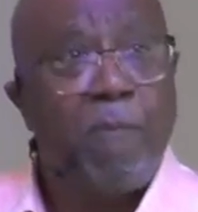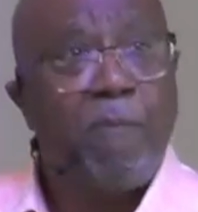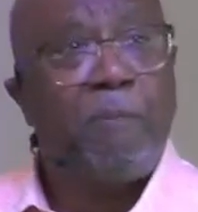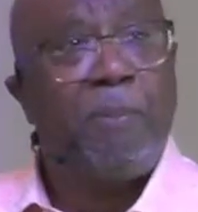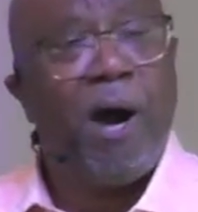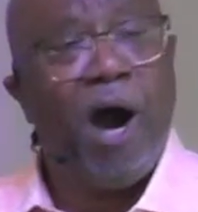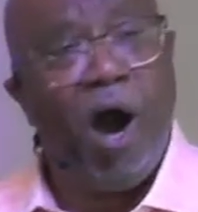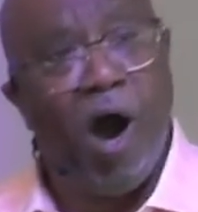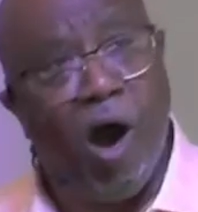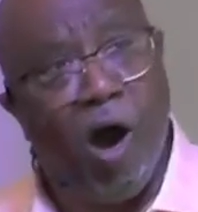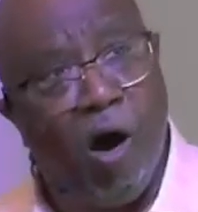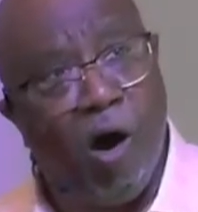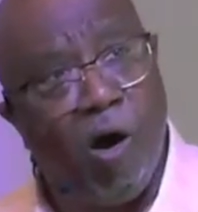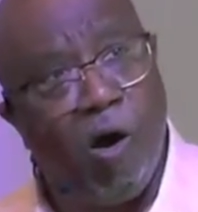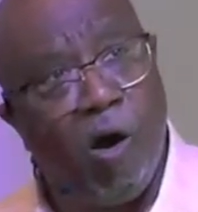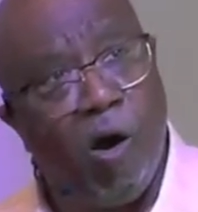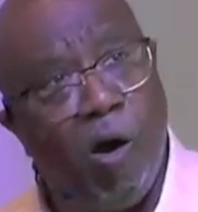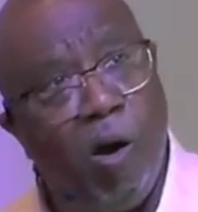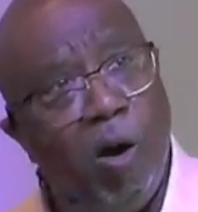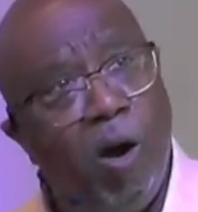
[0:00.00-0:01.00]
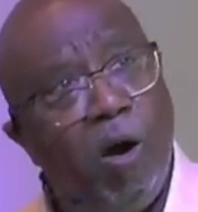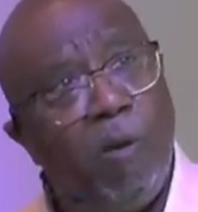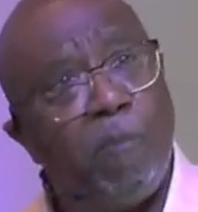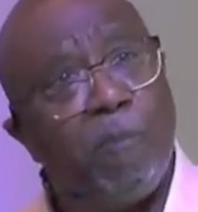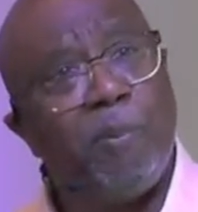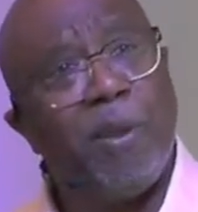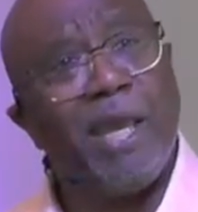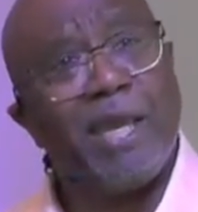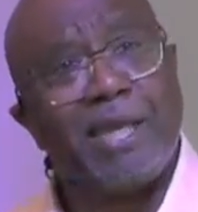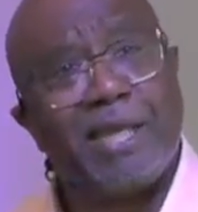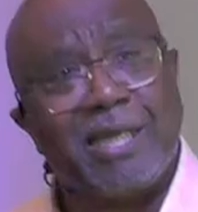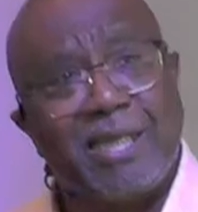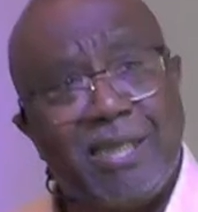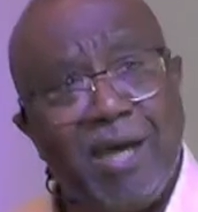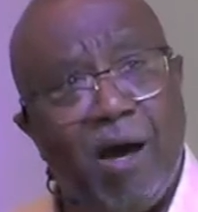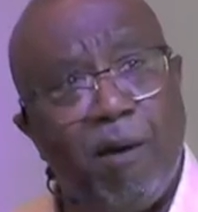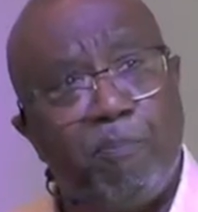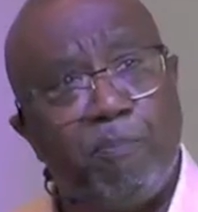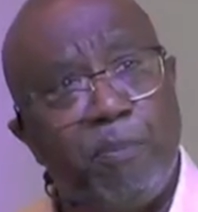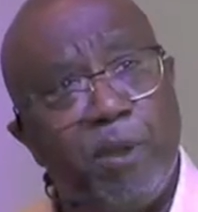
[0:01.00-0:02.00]
Paul picked
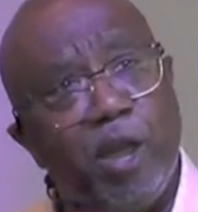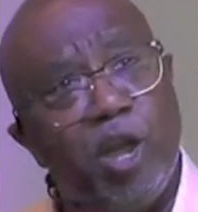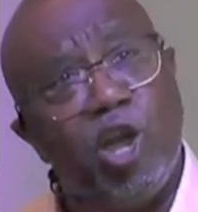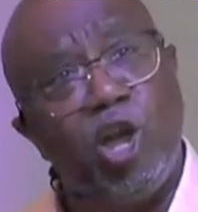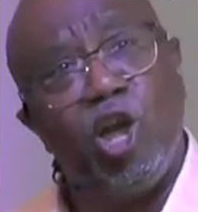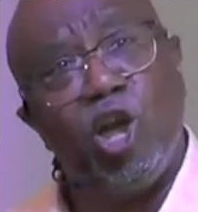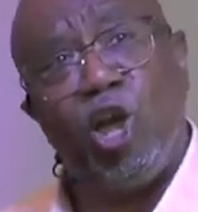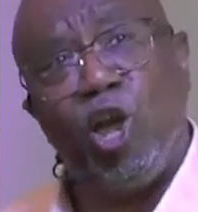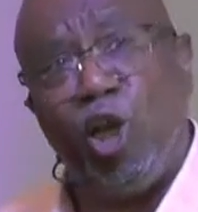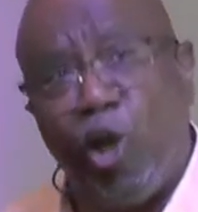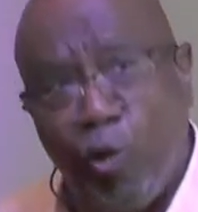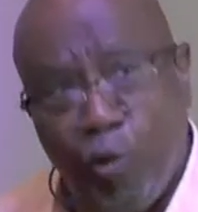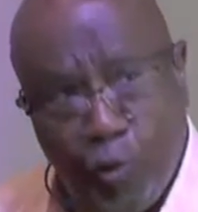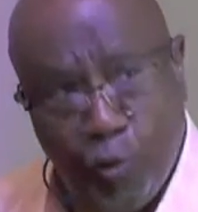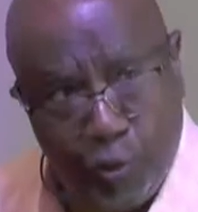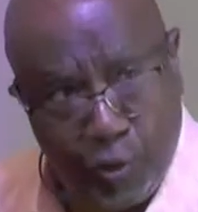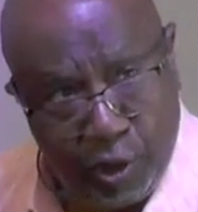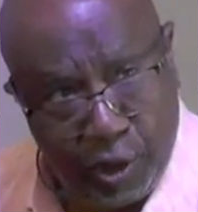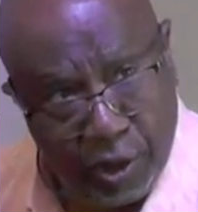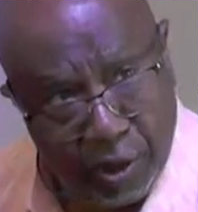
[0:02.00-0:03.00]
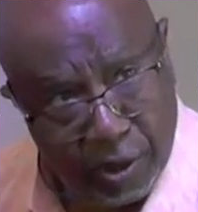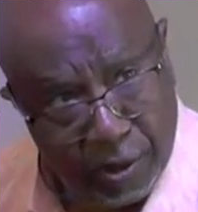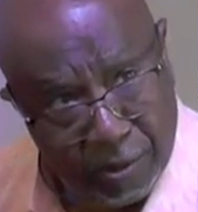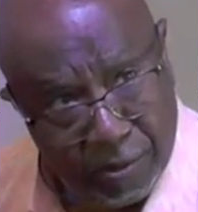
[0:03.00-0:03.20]
up Luke.